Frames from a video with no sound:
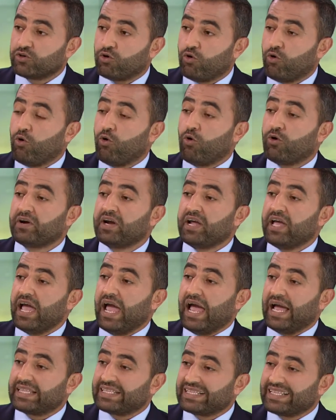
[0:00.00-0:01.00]
or
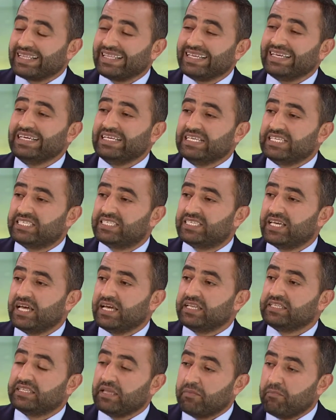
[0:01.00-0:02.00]
at least
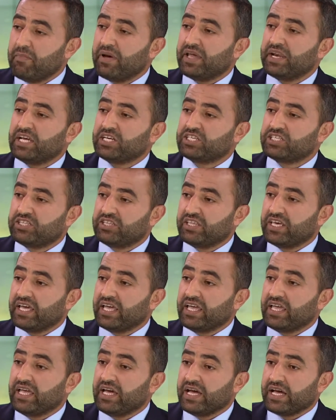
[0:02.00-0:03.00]
diminish
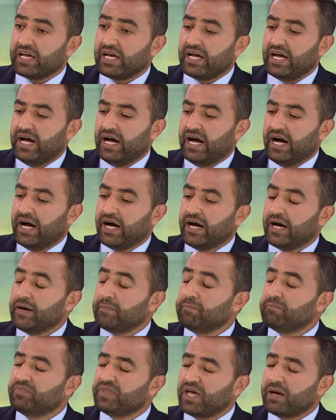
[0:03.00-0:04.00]
the
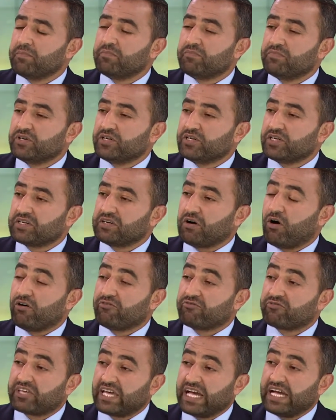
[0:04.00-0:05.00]
number
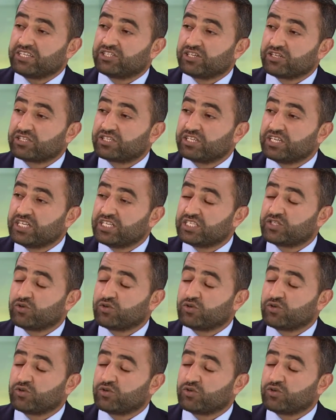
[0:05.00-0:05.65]
of casualties